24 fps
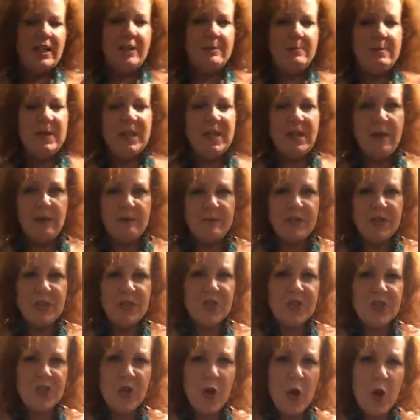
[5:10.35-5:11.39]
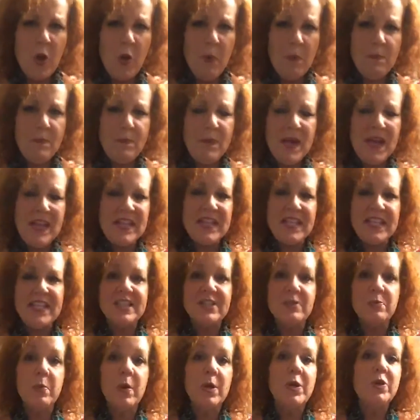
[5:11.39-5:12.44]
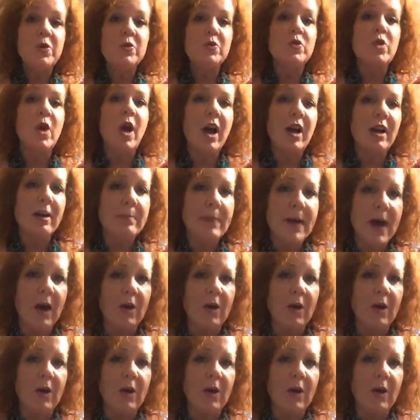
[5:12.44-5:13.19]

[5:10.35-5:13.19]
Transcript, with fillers: Let it become so big that it's what you talk